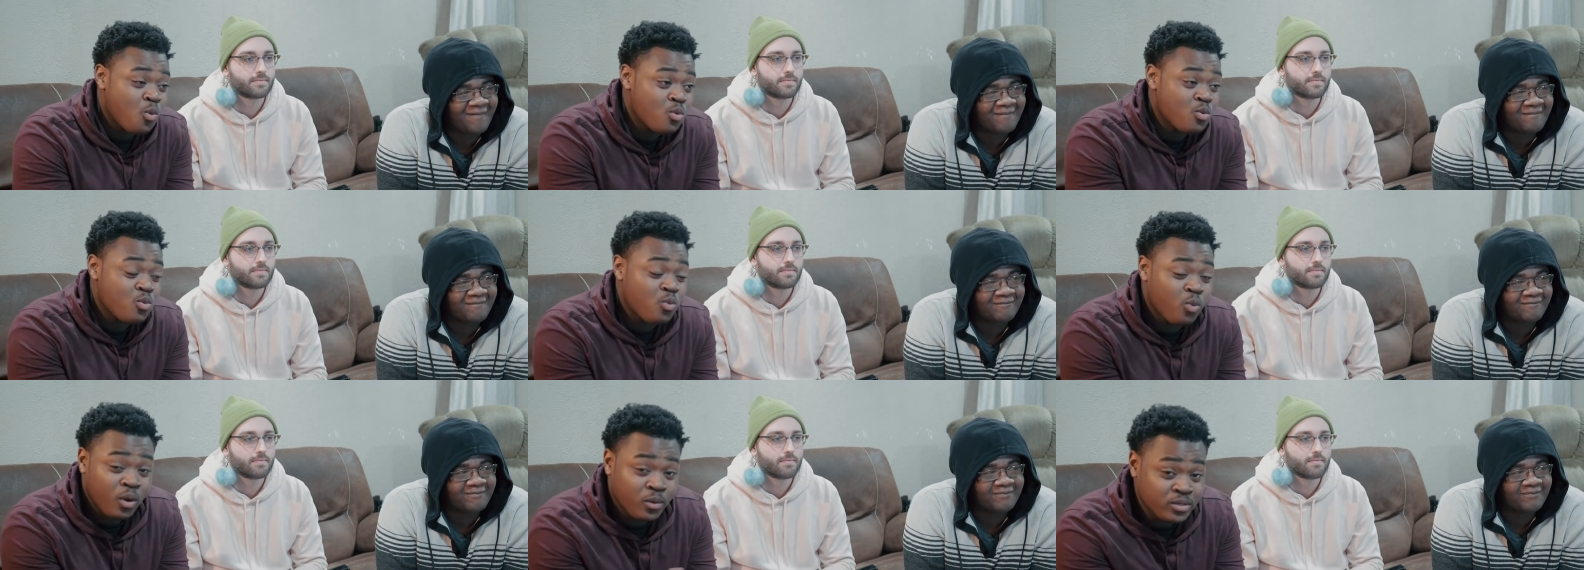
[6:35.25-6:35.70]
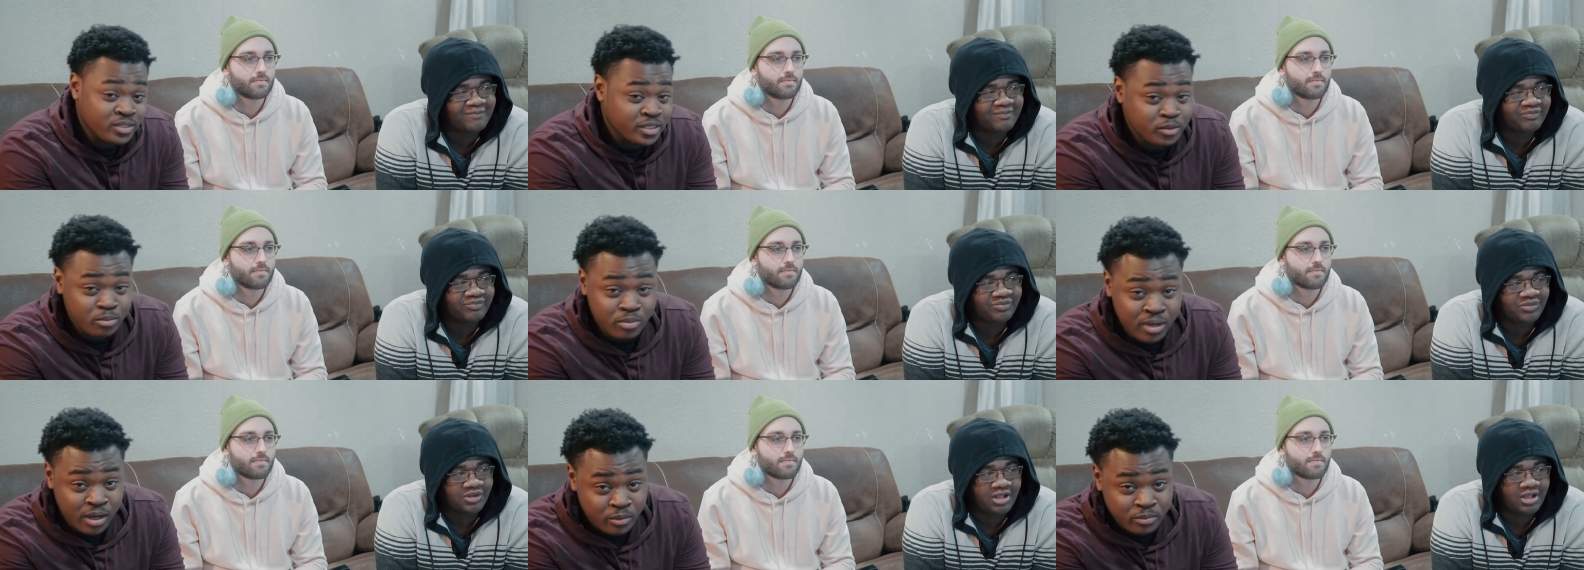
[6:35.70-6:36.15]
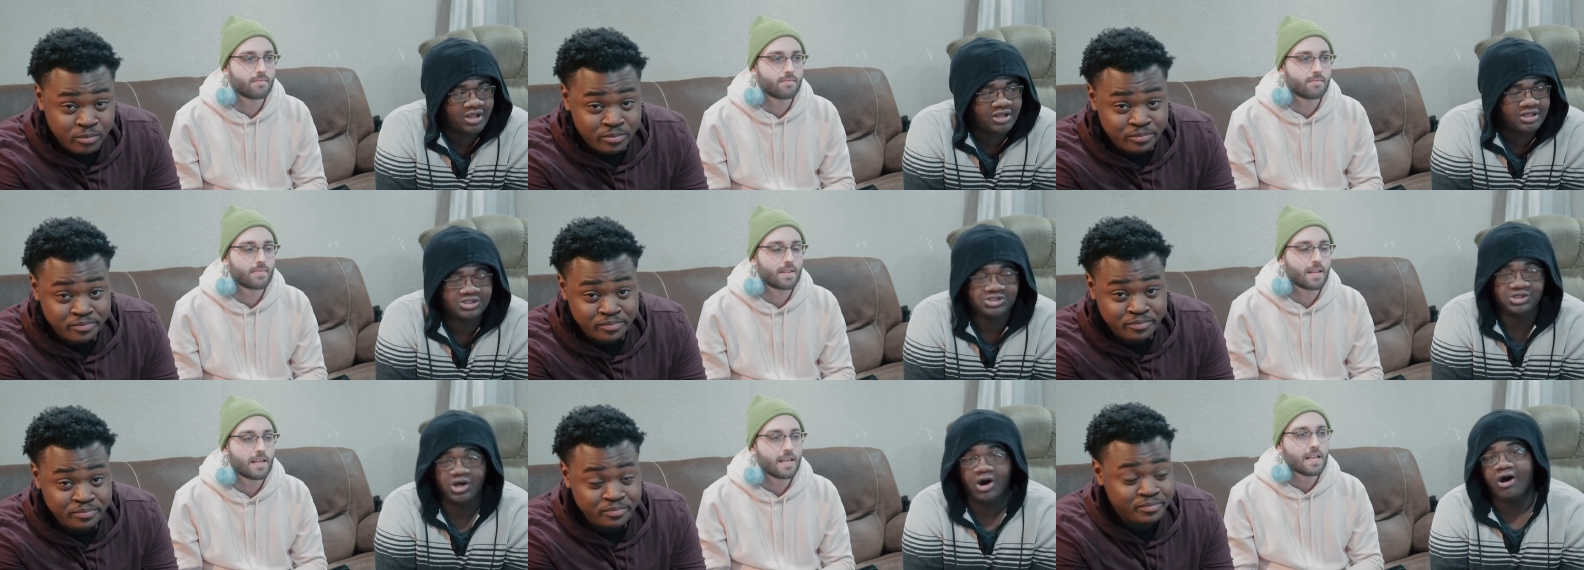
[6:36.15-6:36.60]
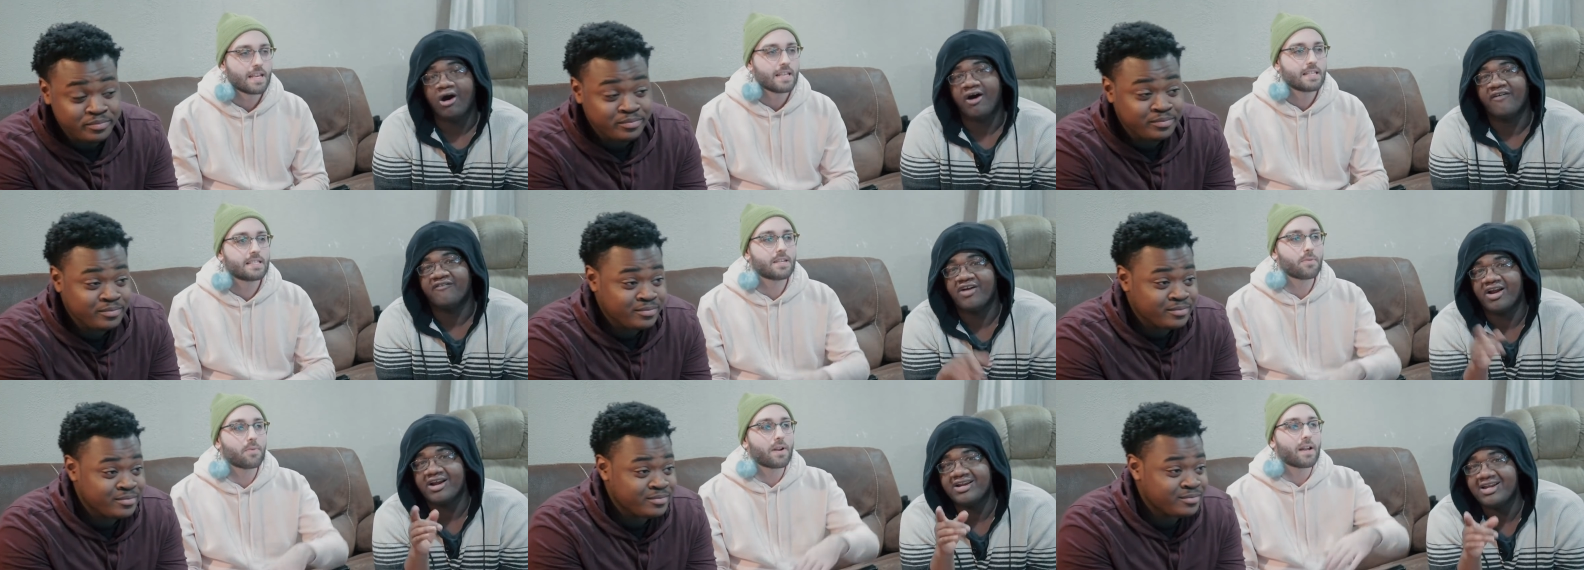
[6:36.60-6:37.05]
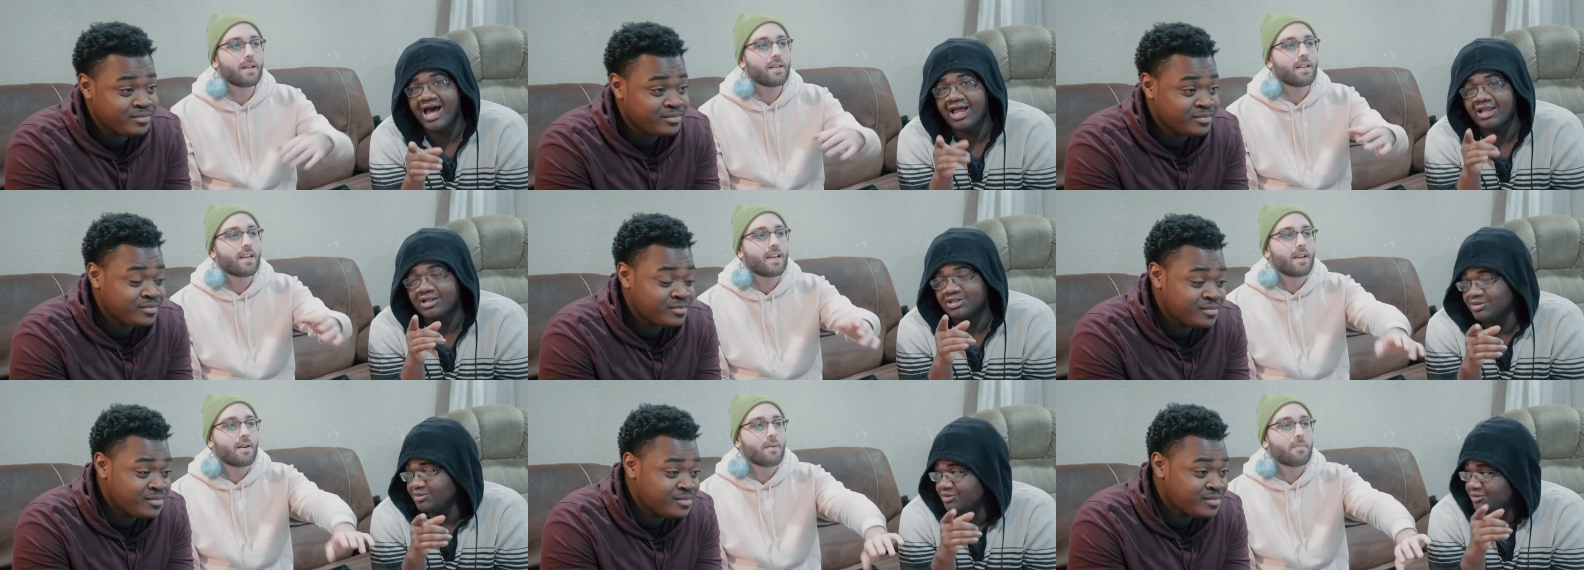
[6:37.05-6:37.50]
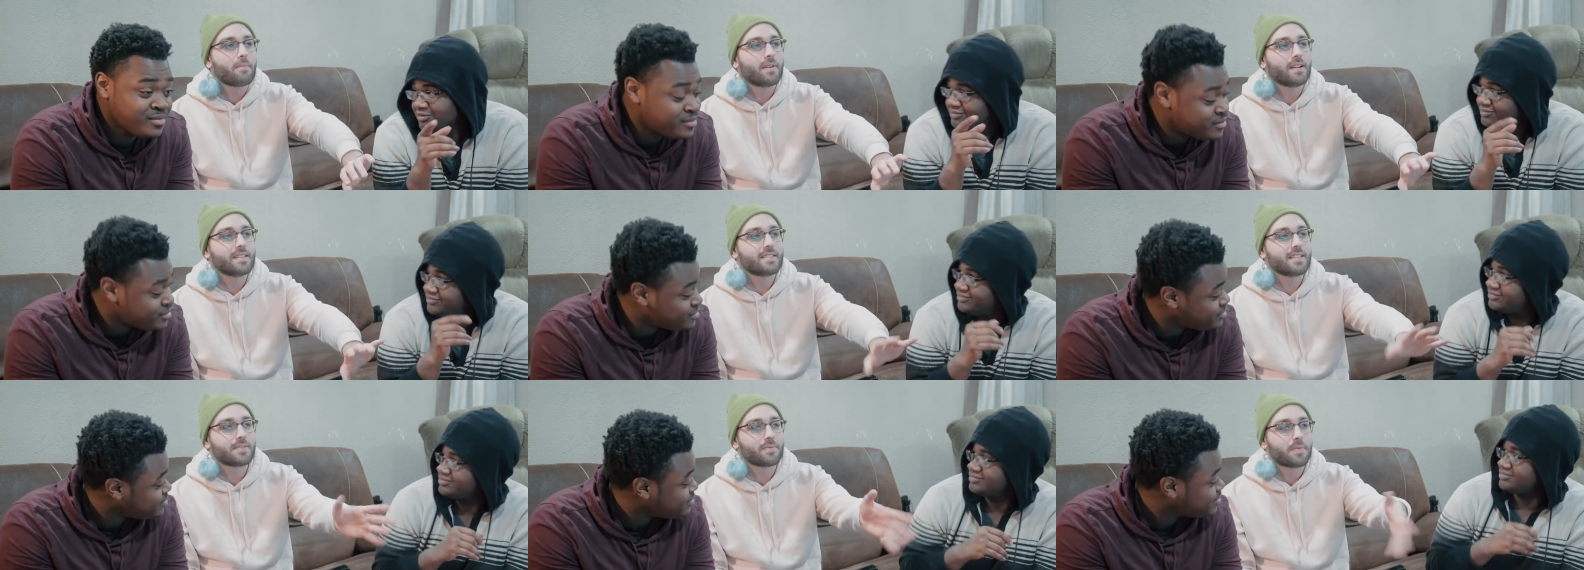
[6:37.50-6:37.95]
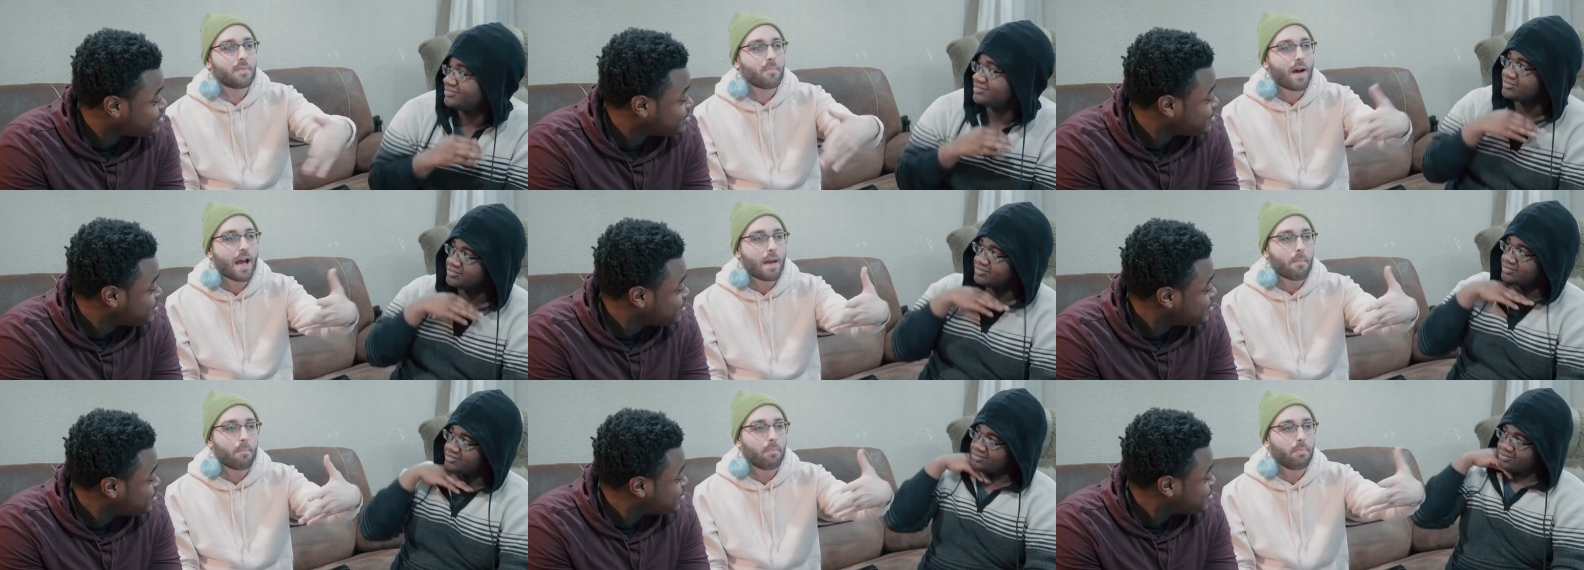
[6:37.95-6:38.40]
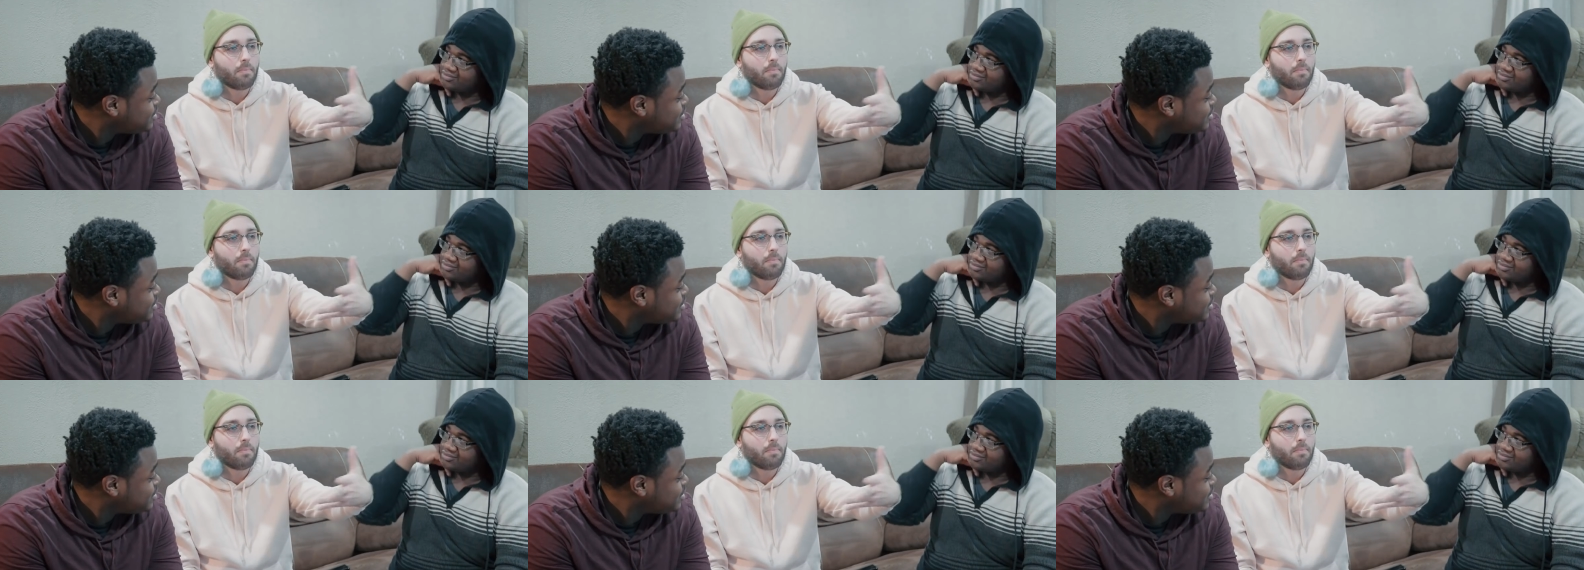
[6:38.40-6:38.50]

Speaker 1: What was this about? Because y'all
Speaker 2: are so very when knowledgeable. I, when it says when my,